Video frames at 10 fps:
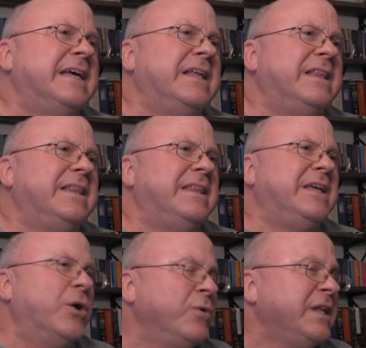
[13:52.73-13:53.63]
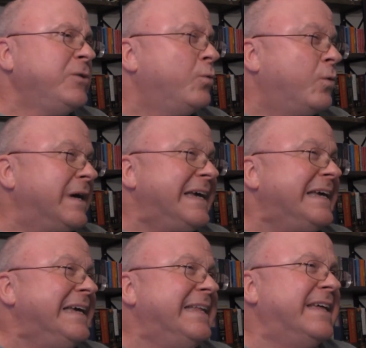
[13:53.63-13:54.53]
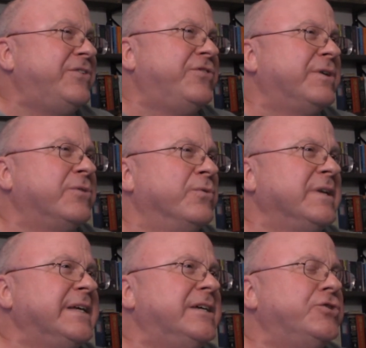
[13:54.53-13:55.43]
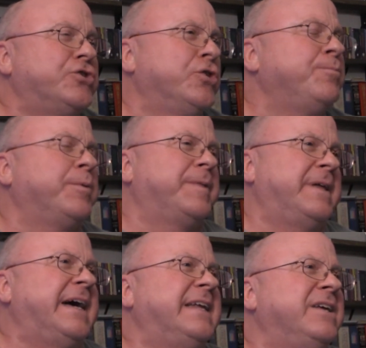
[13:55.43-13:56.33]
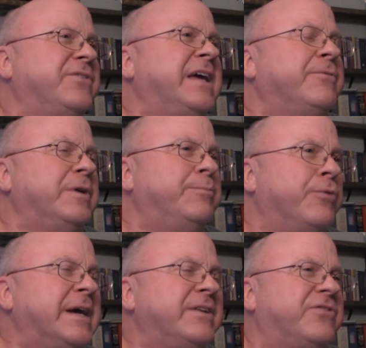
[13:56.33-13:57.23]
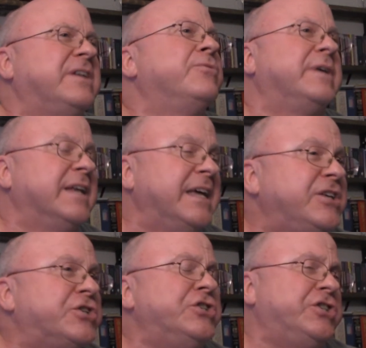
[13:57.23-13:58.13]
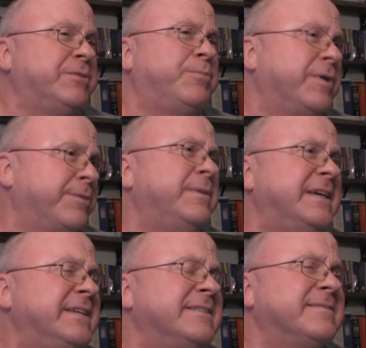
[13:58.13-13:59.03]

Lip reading: The only way that you can really interpret that is every branch in relationship with me.